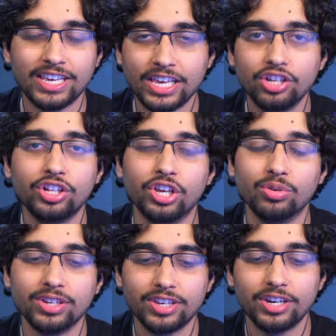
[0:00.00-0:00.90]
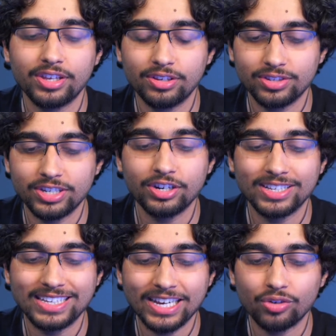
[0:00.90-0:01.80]
heal you. It is there to
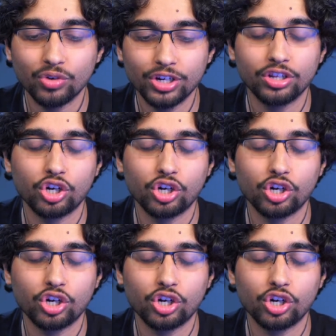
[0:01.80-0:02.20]
get rid of the